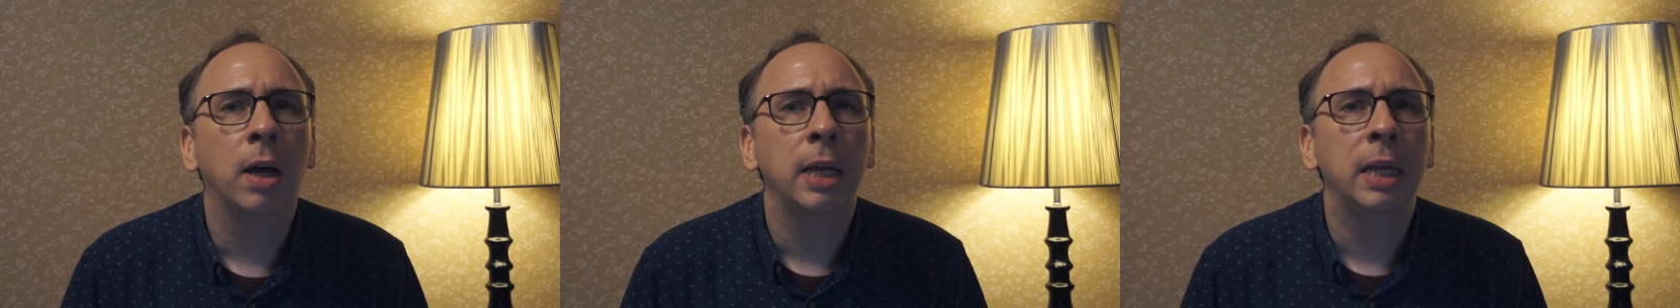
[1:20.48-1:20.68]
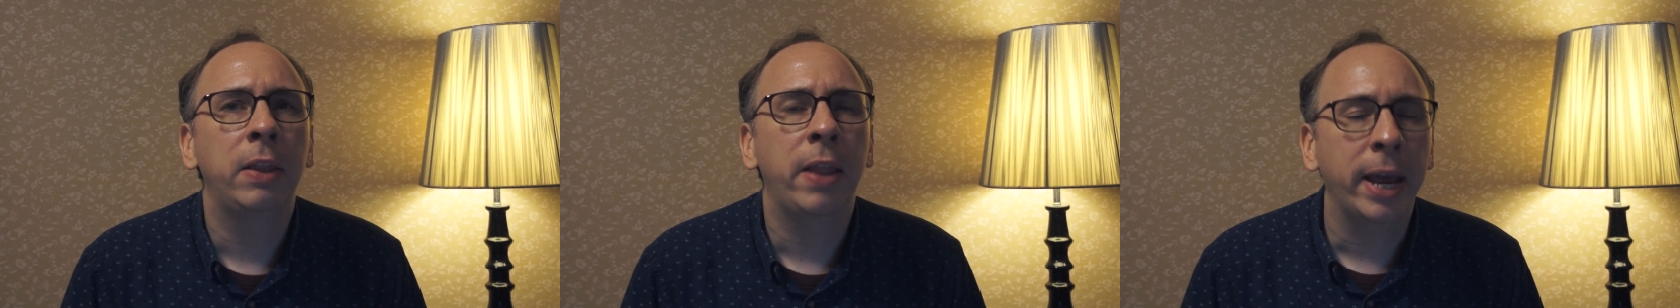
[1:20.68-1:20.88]

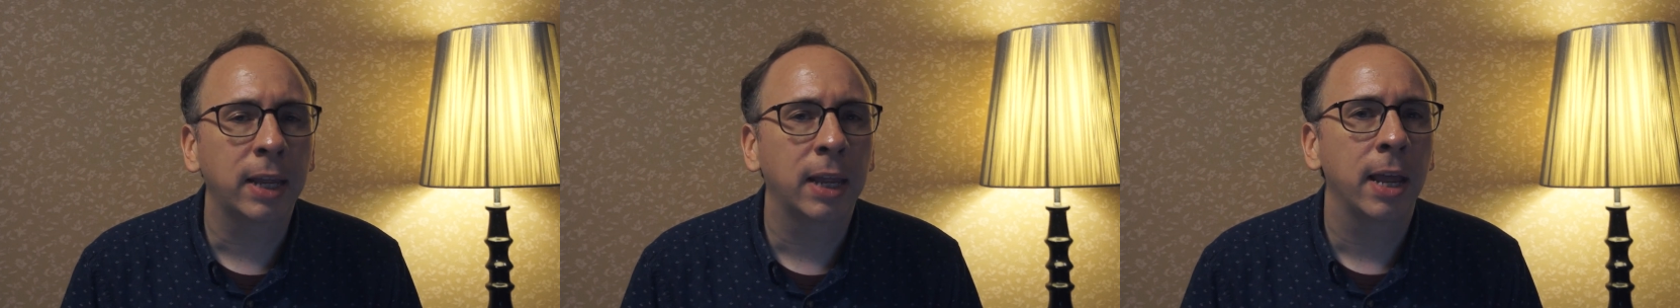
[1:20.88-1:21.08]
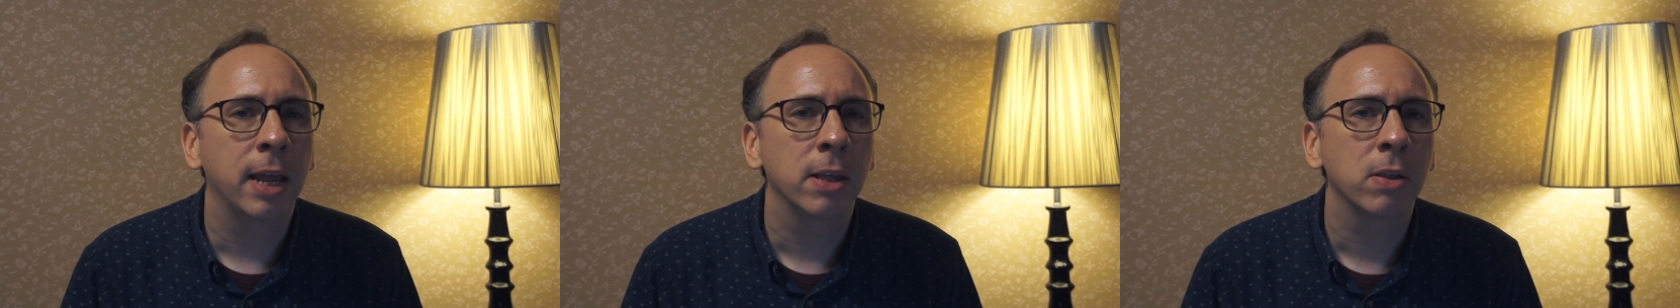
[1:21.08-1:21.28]
in that
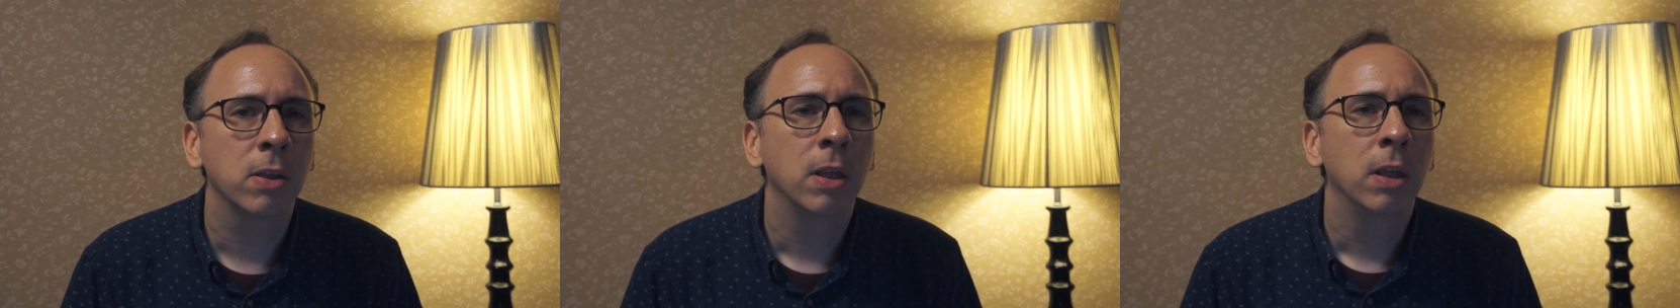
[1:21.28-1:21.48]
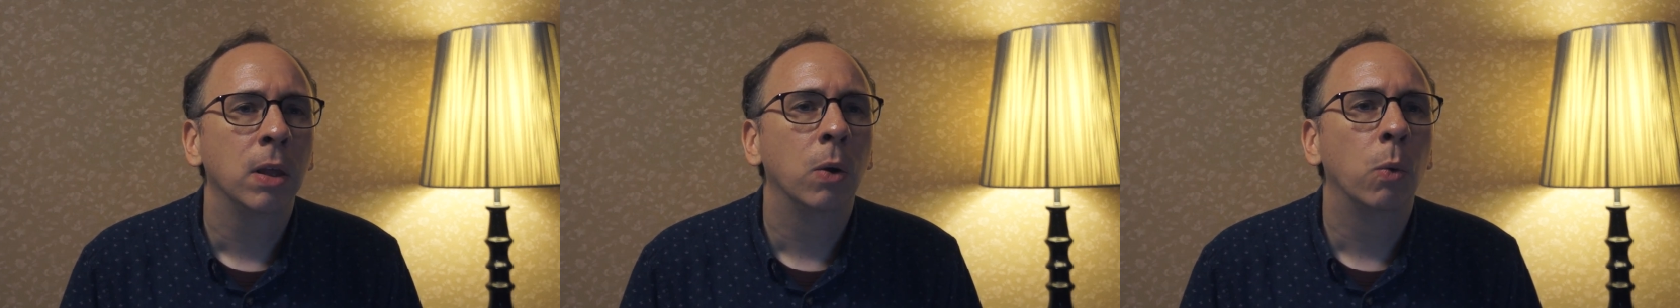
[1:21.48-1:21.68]
case,
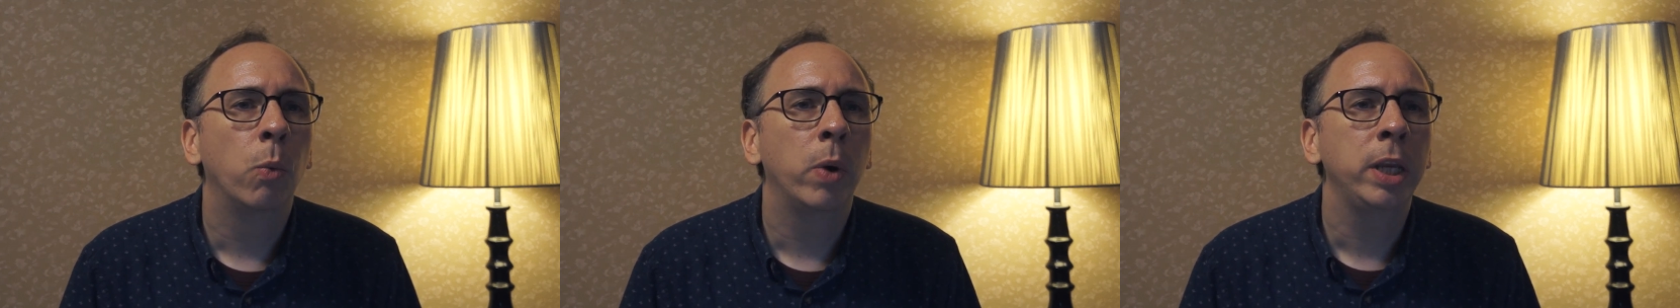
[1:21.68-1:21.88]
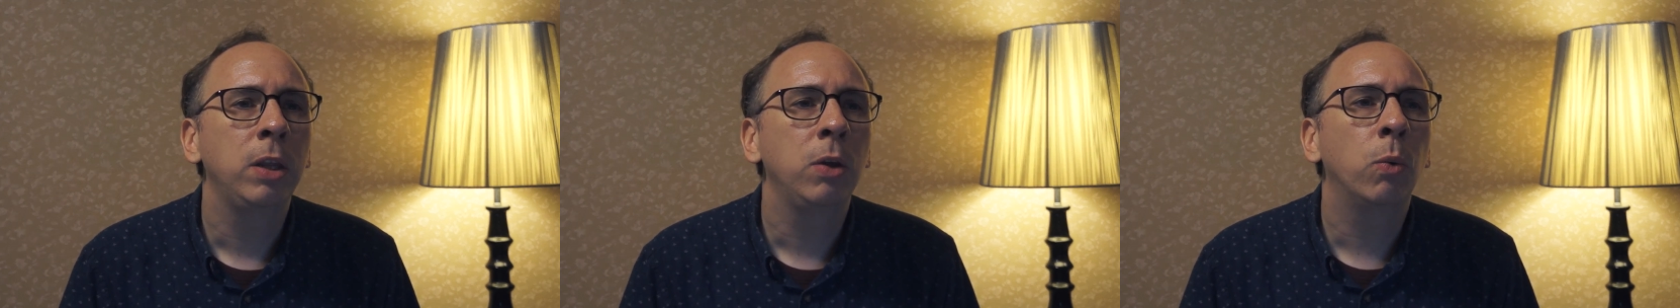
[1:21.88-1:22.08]

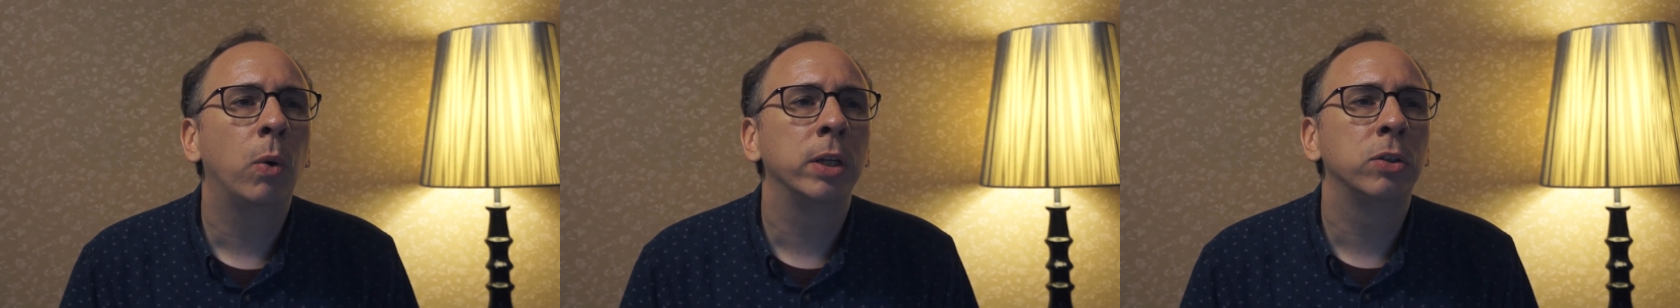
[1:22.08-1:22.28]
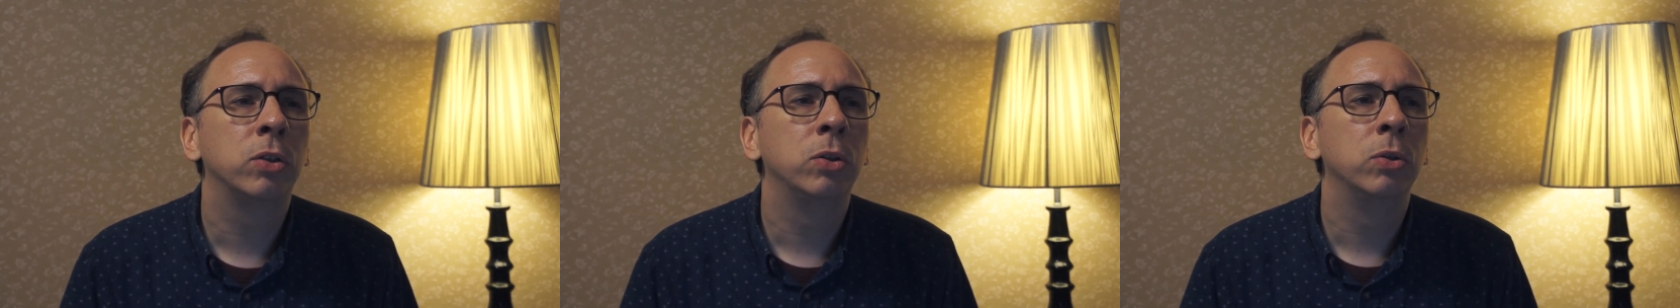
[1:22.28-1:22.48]
when you
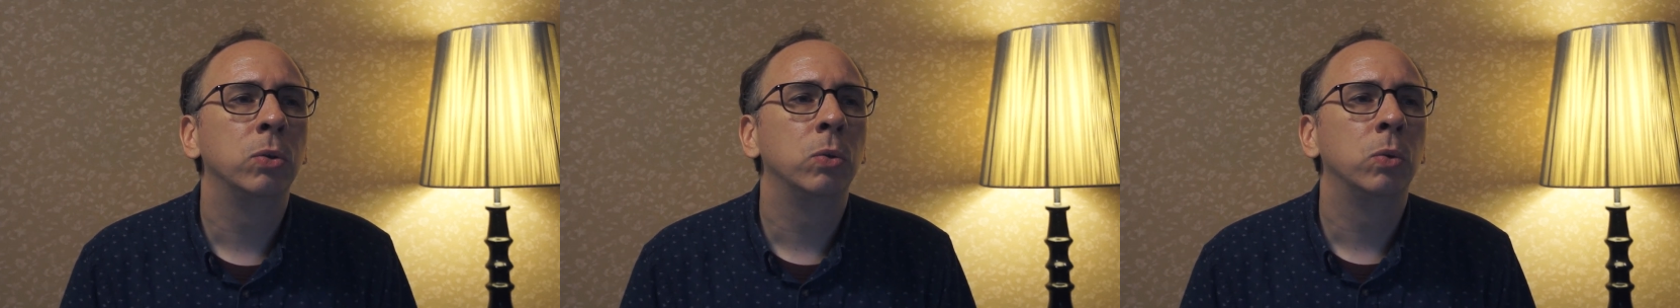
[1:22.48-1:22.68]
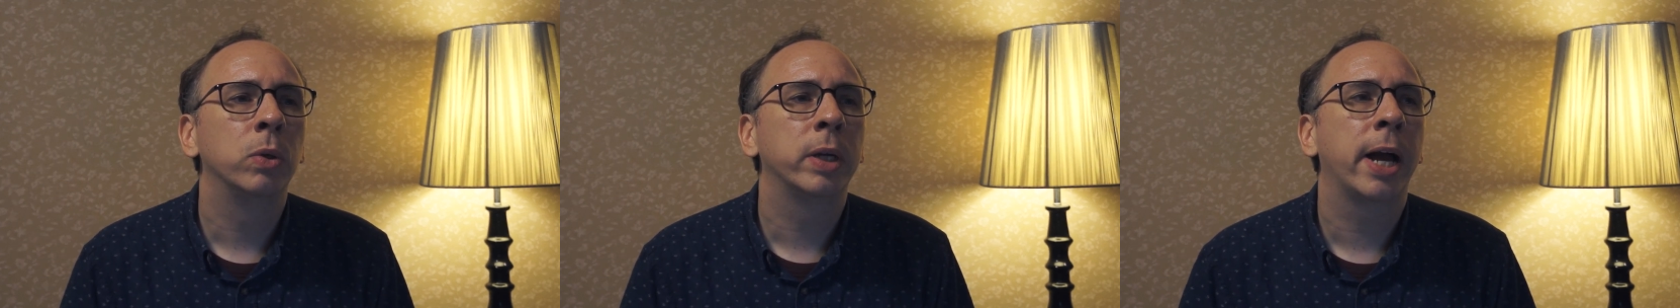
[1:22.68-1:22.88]
want to